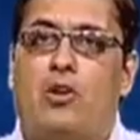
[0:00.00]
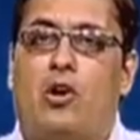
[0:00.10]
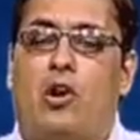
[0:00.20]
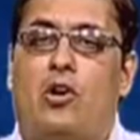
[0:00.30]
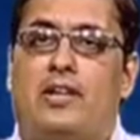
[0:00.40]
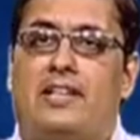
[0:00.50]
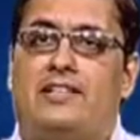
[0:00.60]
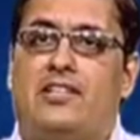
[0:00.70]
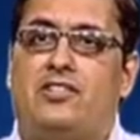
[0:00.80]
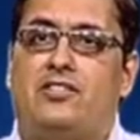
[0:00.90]

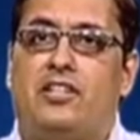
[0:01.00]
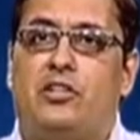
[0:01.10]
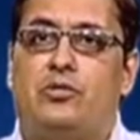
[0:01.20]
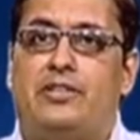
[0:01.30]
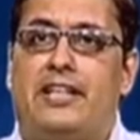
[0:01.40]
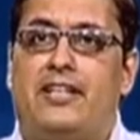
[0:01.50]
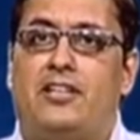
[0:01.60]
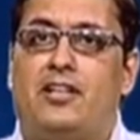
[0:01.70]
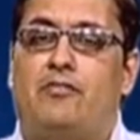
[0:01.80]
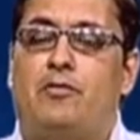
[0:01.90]
Organizations are using
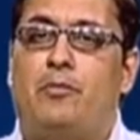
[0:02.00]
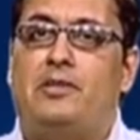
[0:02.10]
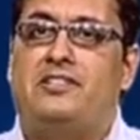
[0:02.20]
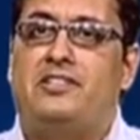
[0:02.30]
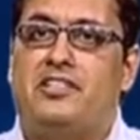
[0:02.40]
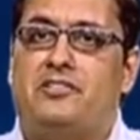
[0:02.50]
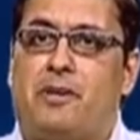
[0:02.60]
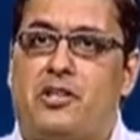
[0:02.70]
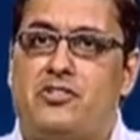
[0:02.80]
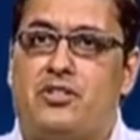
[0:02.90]
Internet for business
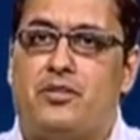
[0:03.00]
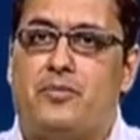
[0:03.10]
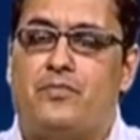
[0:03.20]
expansion.